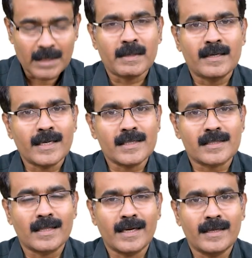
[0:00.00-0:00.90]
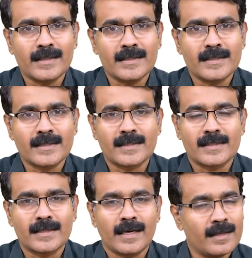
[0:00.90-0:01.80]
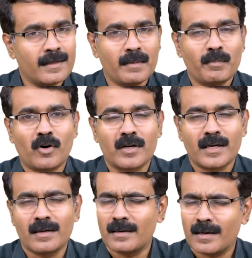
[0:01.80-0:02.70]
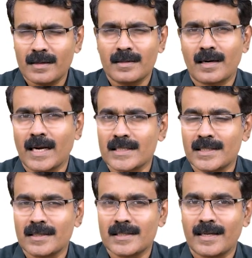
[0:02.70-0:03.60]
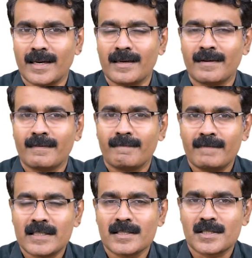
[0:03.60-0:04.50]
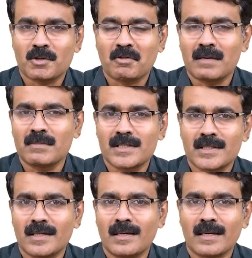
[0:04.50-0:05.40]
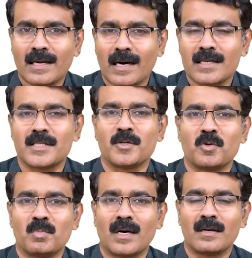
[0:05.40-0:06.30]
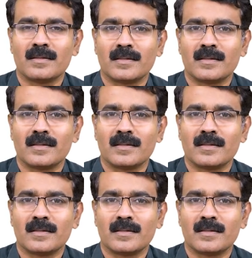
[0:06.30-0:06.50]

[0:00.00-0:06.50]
And my next slide is another important, another classical slide which is squamous cell carcinoma.